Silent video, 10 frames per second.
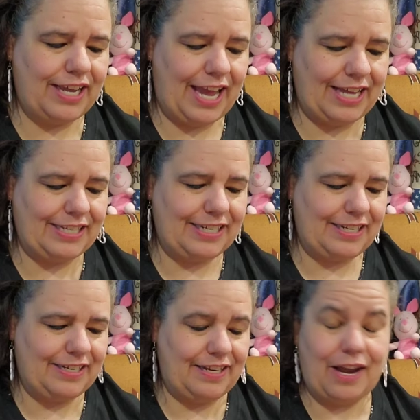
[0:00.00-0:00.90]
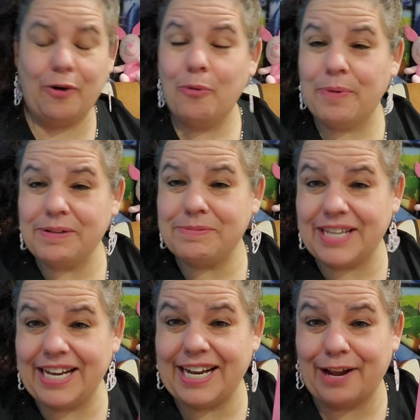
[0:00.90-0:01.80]
acid. I hope I'm
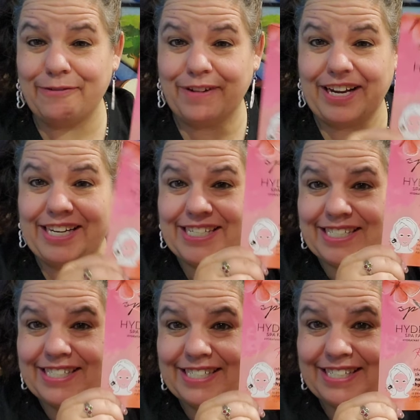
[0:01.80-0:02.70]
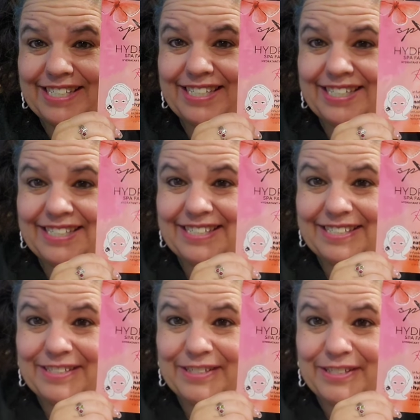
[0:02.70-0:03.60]
saying that right.
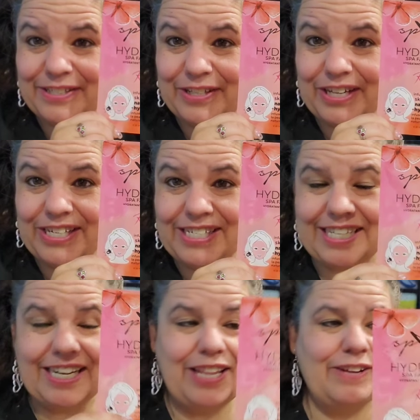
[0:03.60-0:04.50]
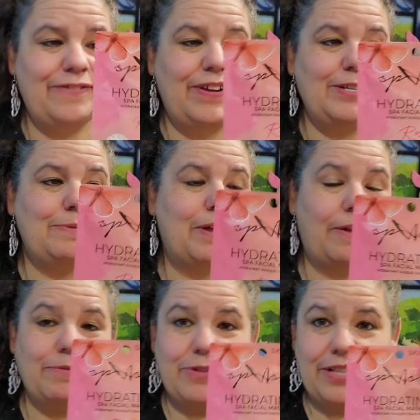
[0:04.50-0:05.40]
So there's another face I
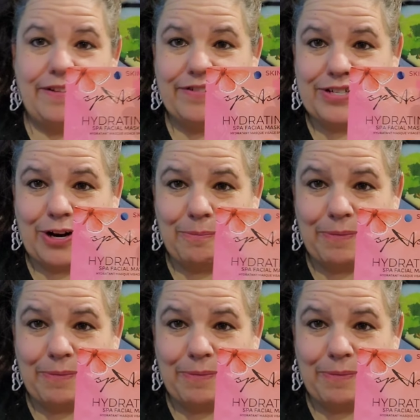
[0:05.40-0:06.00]
Absolutely love. It's got a